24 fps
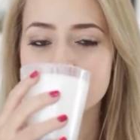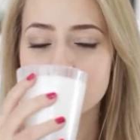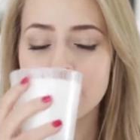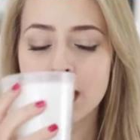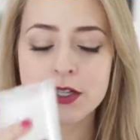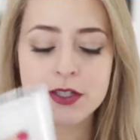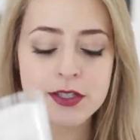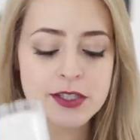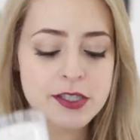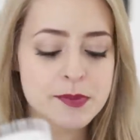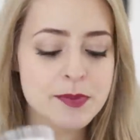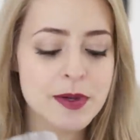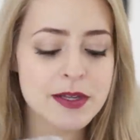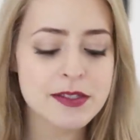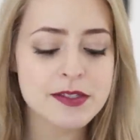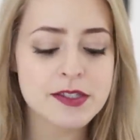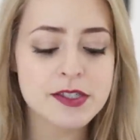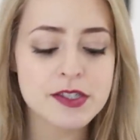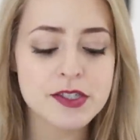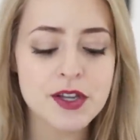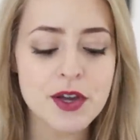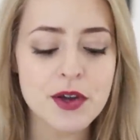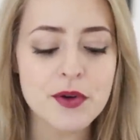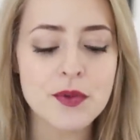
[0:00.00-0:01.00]
It just smells
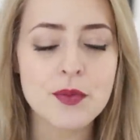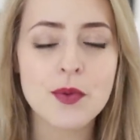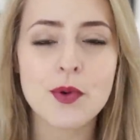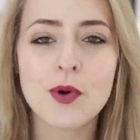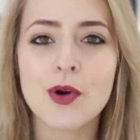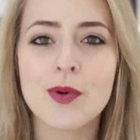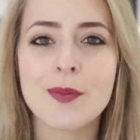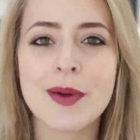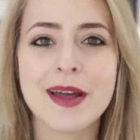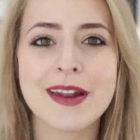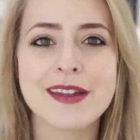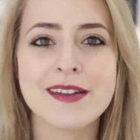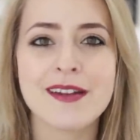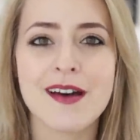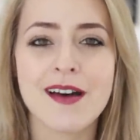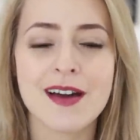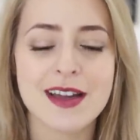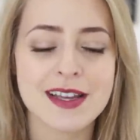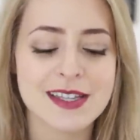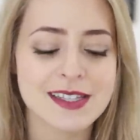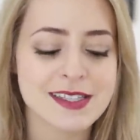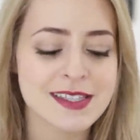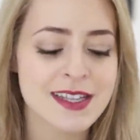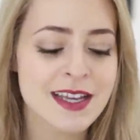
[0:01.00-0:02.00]
so warm and
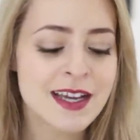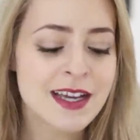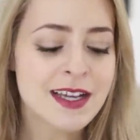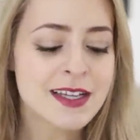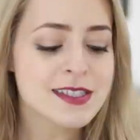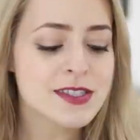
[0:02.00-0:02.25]
nice.